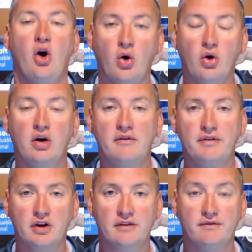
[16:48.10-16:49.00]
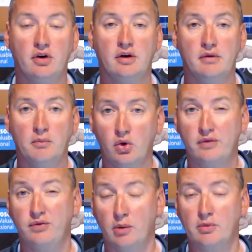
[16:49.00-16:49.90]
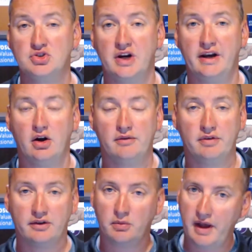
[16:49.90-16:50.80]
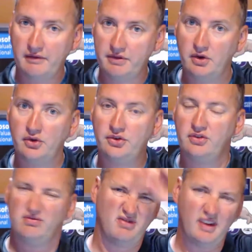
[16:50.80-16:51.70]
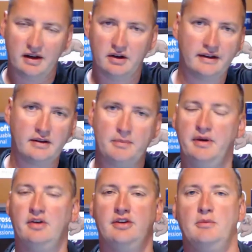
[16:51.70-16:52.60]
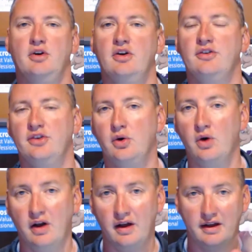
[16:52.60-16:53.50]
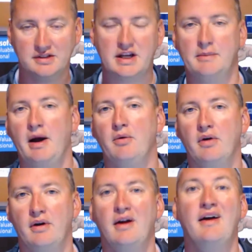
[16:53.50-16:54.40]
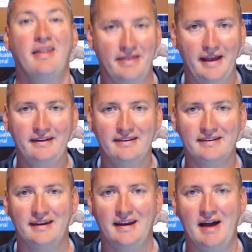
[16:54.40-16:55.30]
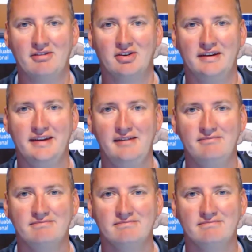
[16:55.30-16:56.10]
Or if you're looking for more formal training offerings, we have those eh, linked up here somewhere. So check them out. Thanks and have a great day.